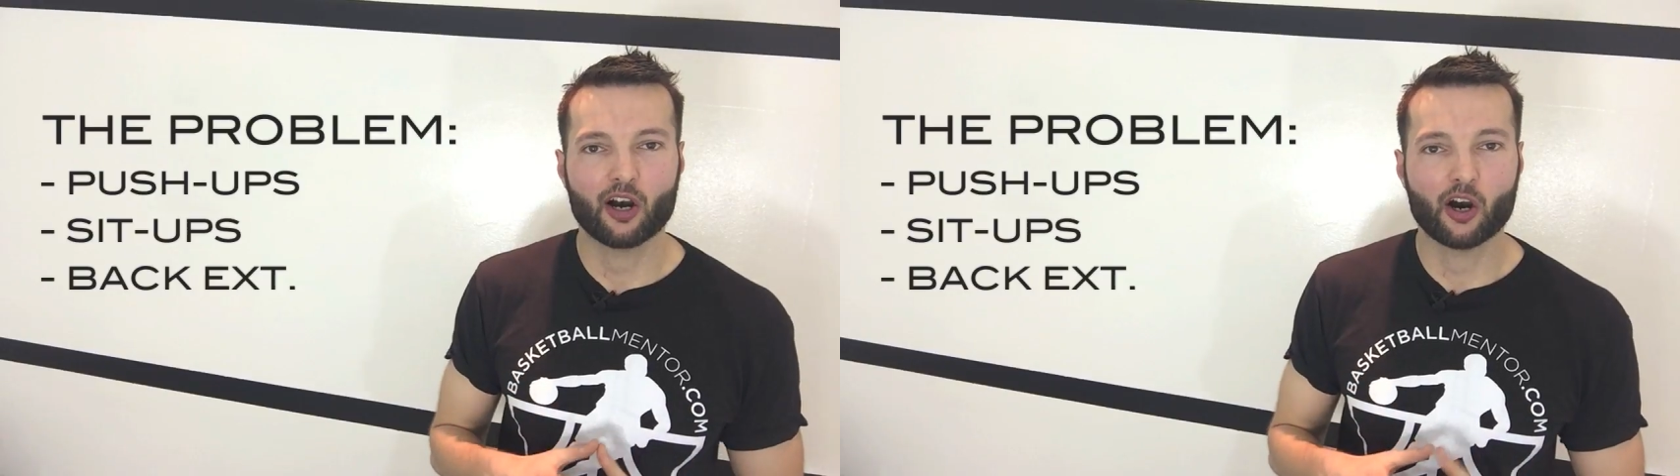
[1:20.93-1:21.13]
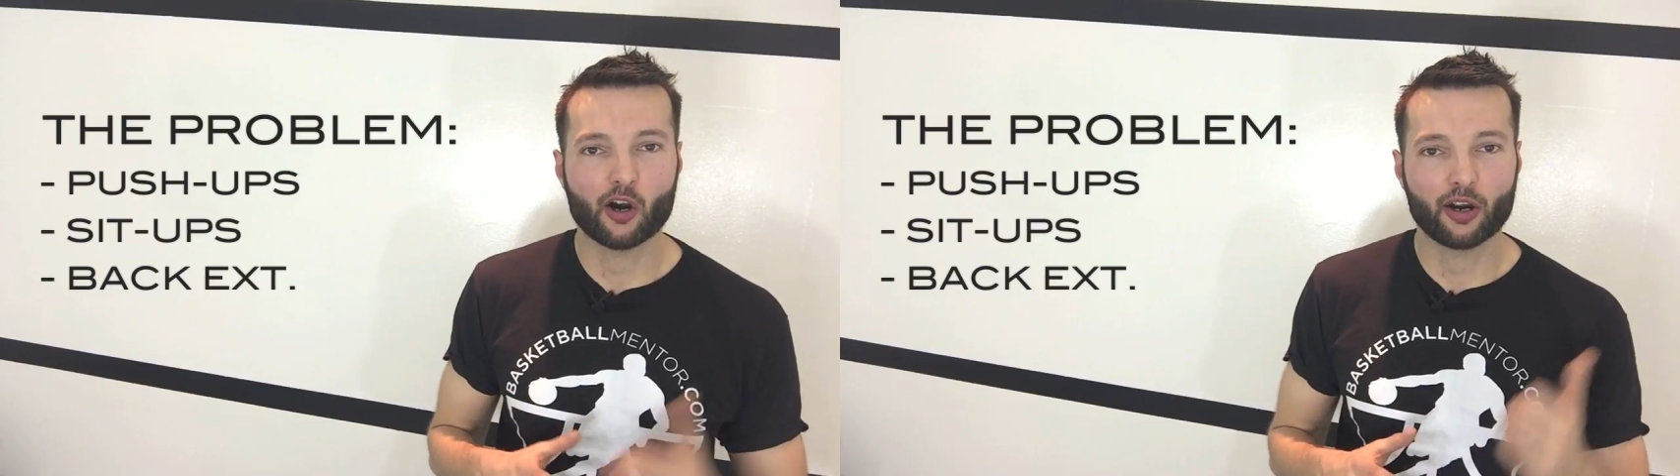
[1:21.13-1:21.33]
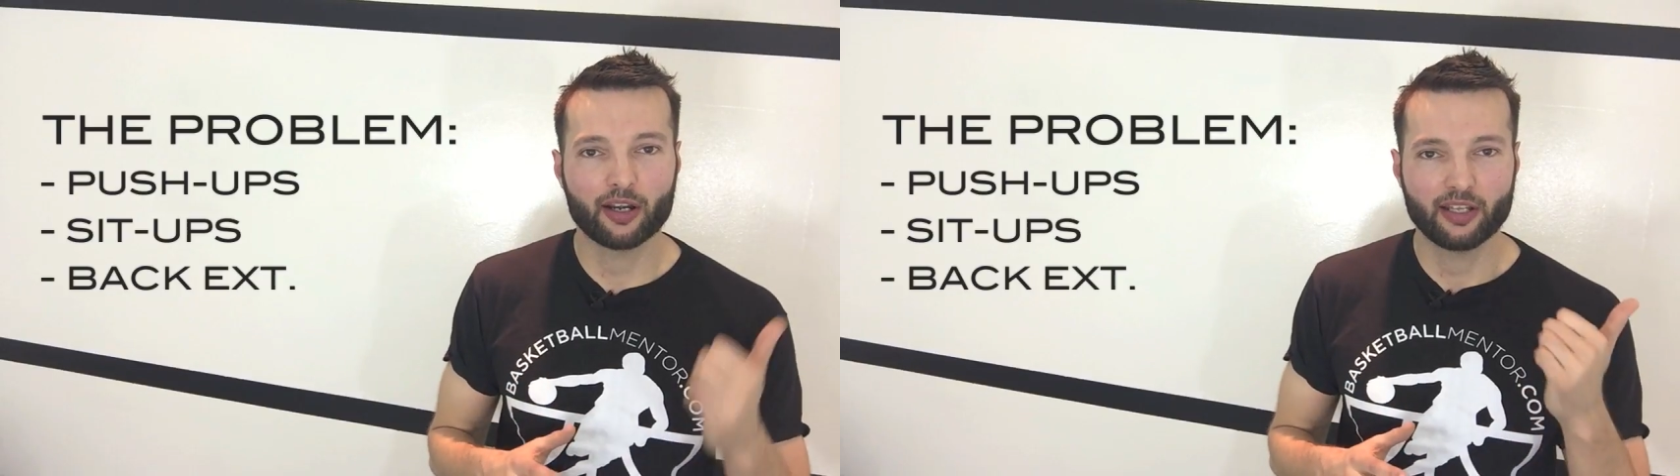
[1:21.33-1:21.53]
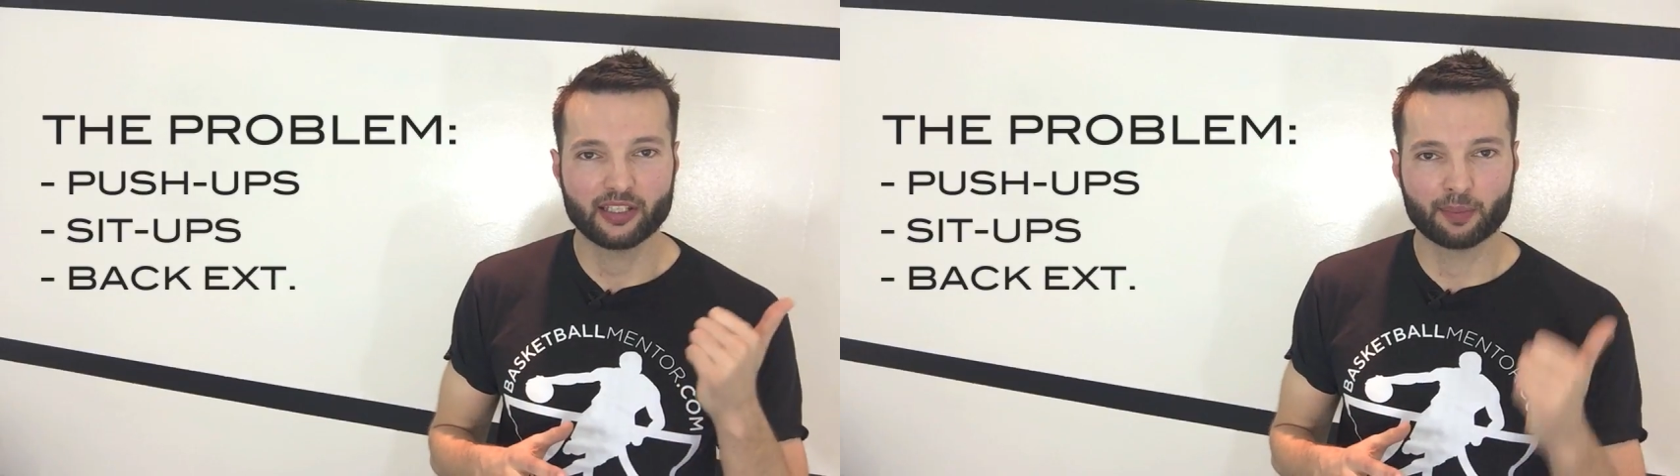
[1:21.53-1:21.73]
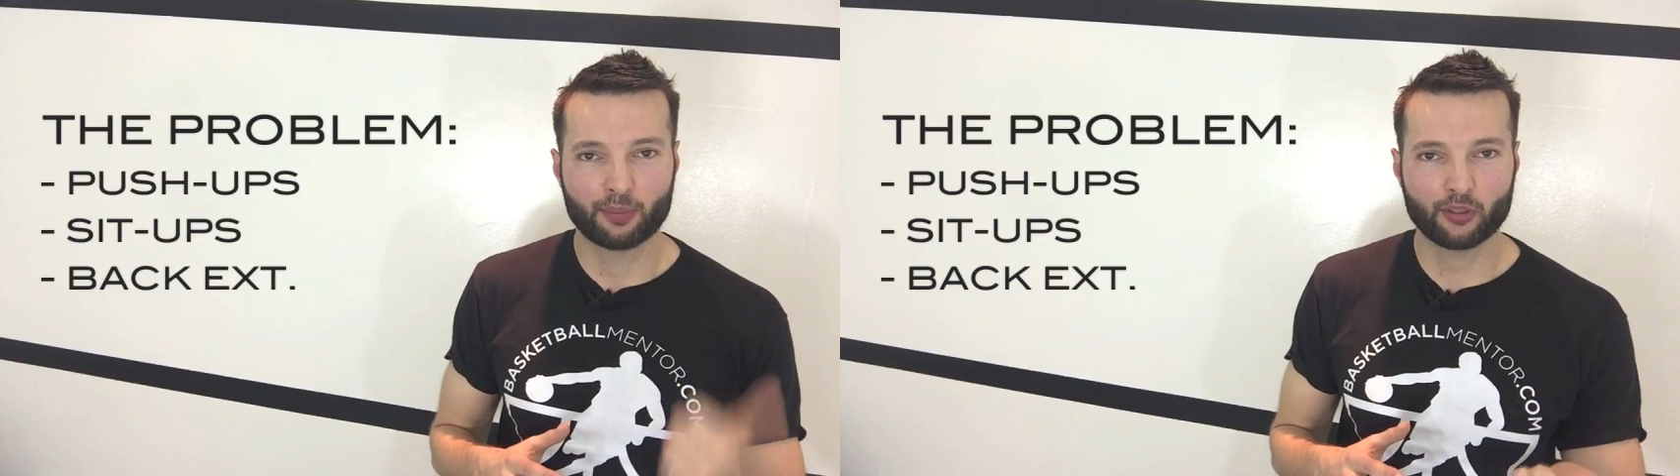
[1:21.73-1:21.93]
are
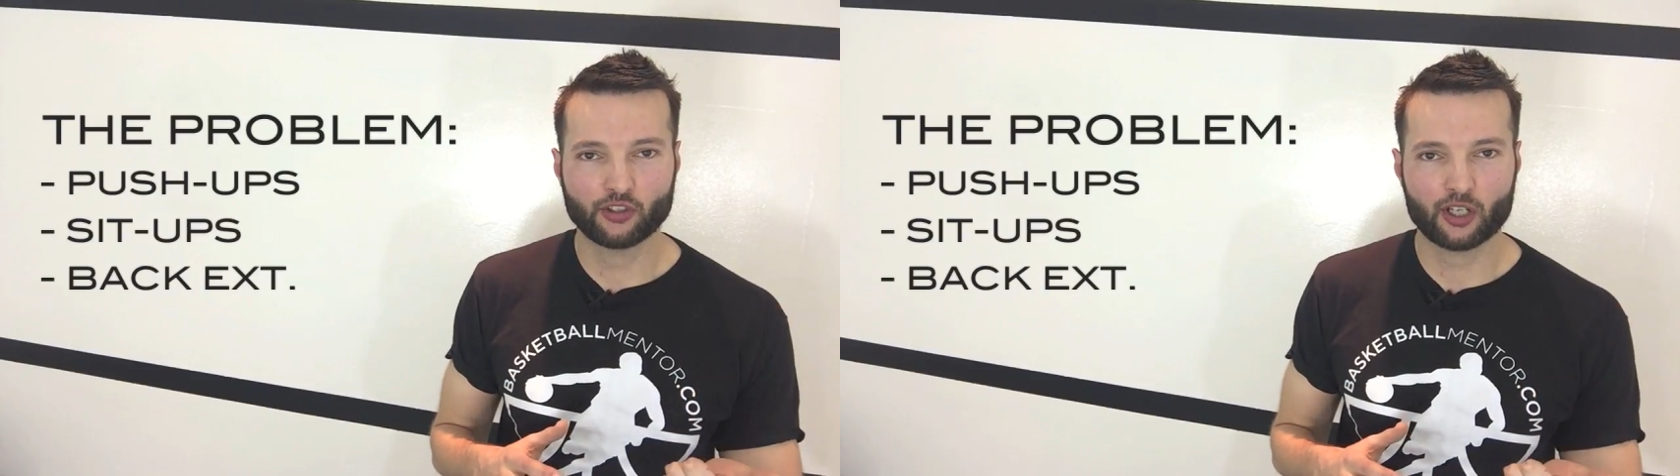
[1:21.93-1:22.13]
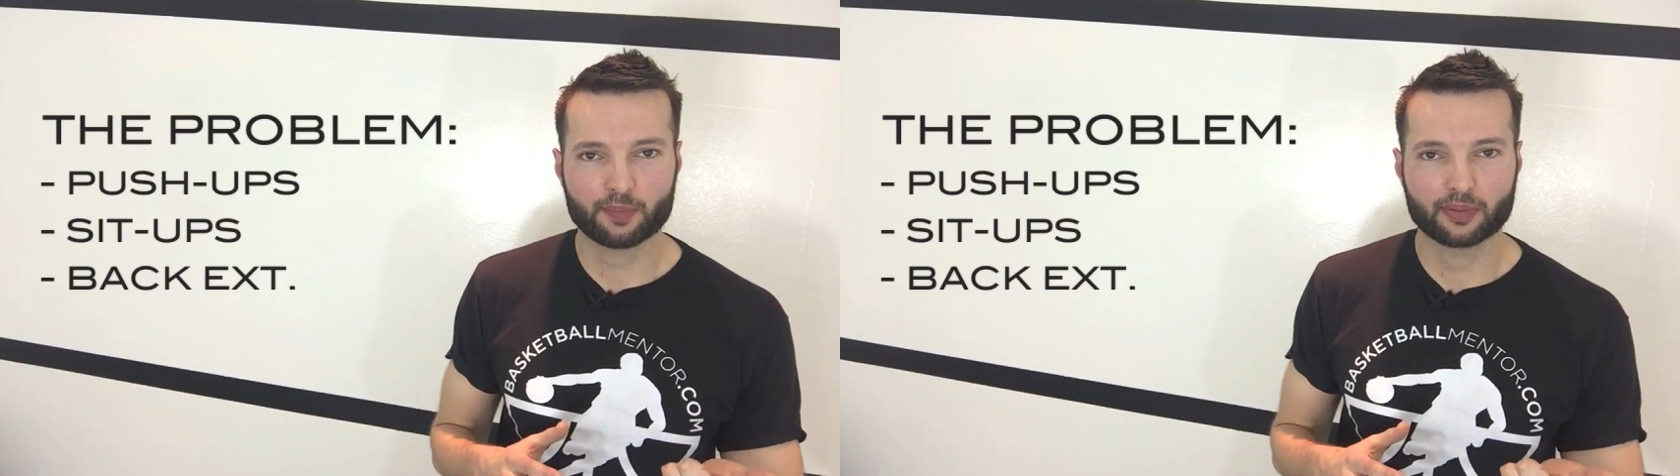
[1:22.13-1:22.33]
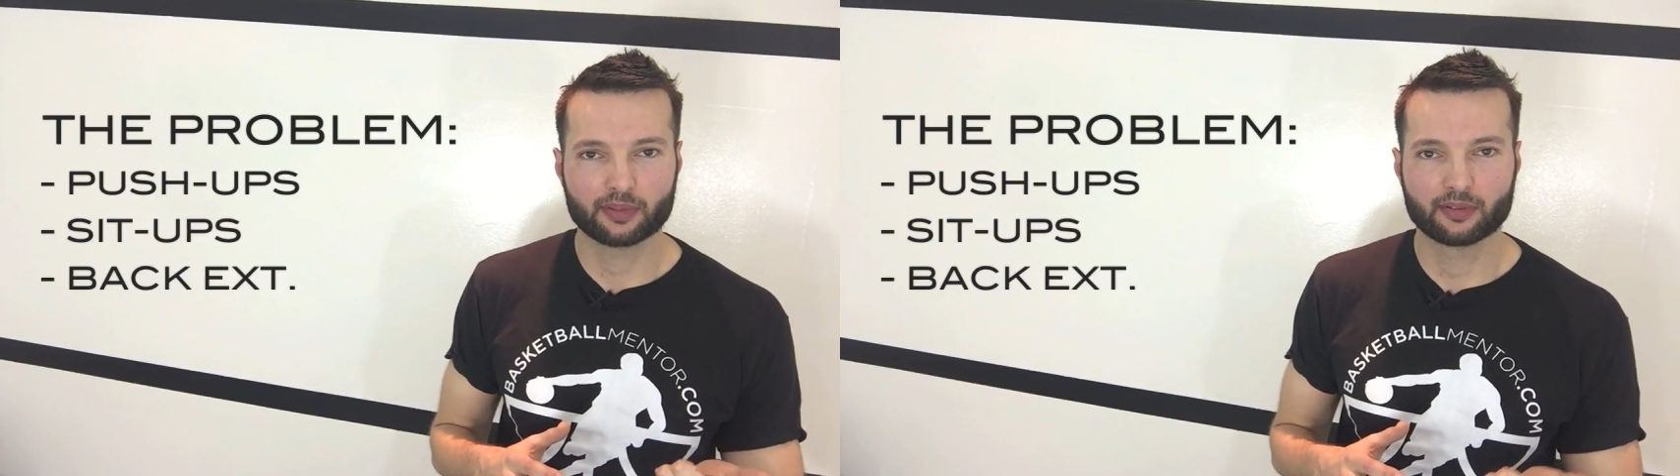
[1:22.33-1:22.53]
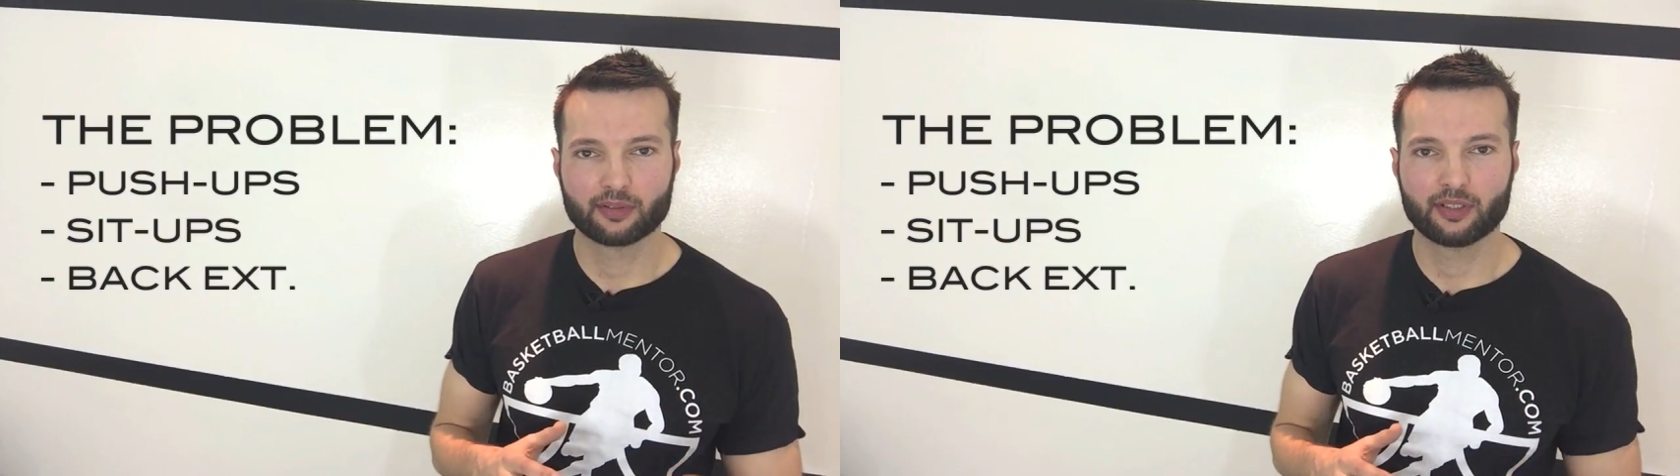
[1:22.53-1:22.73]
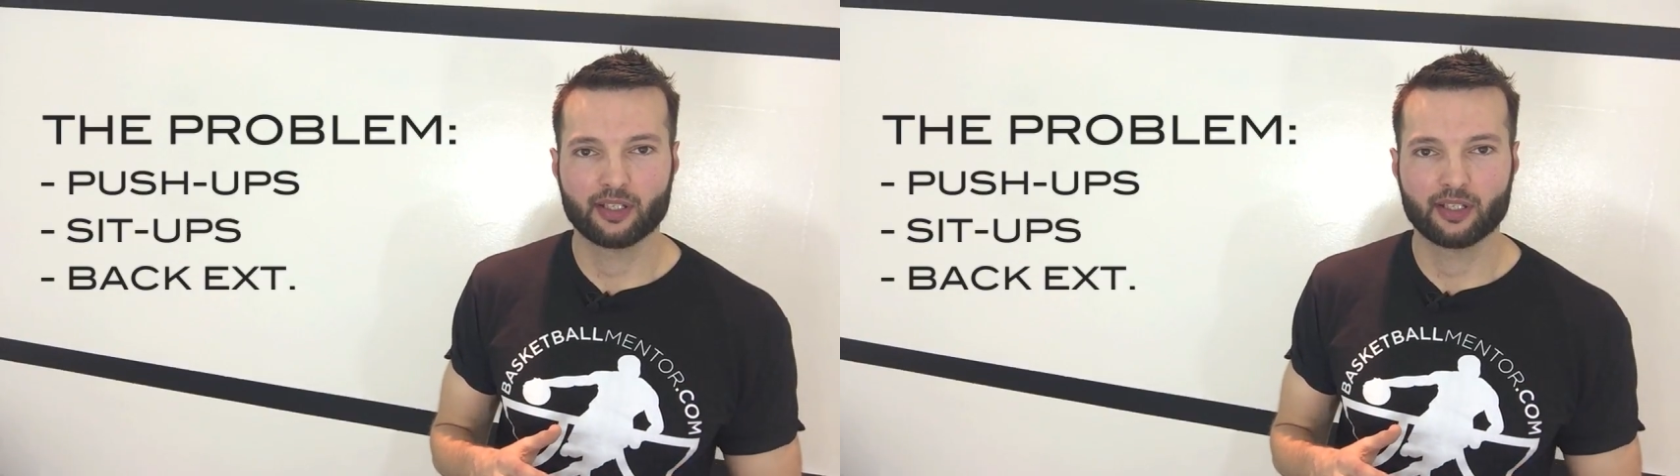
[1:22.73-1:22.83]
the push-up,